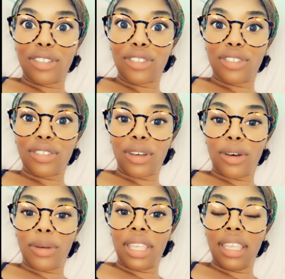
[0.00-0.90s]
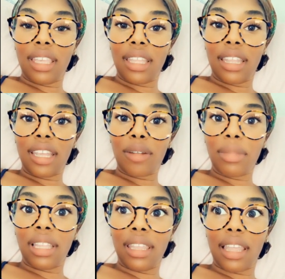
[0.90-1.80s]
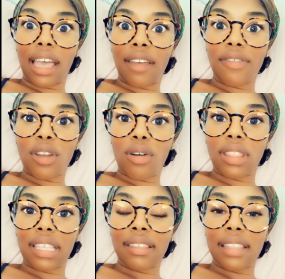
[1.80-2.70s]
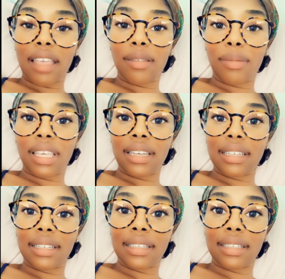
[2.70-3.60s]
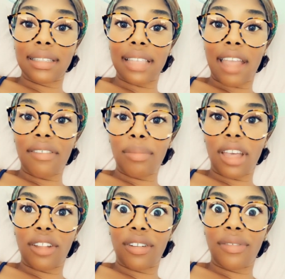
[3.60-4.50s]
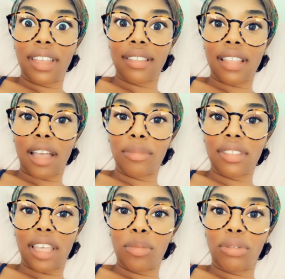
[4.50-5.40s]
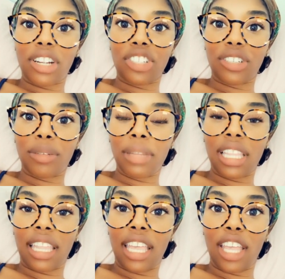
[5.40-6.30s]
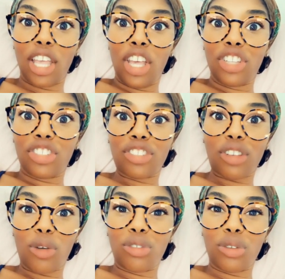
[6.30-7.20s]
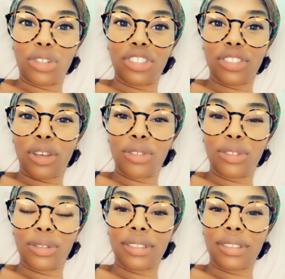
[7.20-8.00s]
So he can hear me laughing on the steps because everybody on FaceTime is like pressuring me, like, just go do it, just go do it.